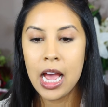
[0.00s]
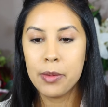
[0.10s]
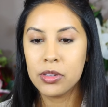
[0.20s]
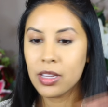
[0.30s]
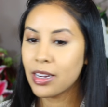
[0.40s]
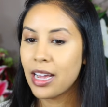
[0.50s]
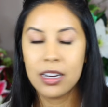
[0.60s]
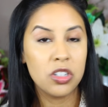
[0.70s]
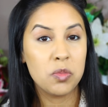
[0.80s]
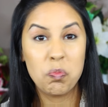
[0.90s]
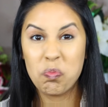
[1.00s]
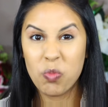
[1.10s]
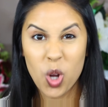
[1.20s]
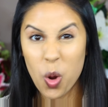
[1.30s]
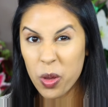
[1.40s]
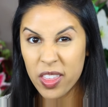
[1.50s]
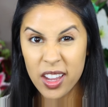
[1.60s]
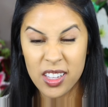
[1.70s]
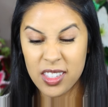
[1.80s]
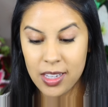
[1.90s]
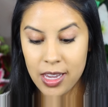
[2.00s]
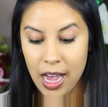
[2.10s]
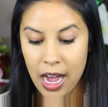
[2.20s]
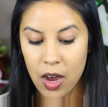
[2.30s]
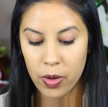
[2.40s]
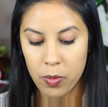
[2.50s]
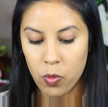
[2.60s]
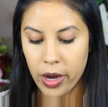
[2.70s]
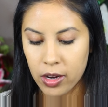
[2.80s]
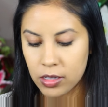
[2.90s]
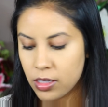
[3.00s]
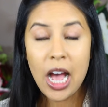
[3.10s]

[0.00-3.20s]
I'm just going to kind of just go with it and see how it wears.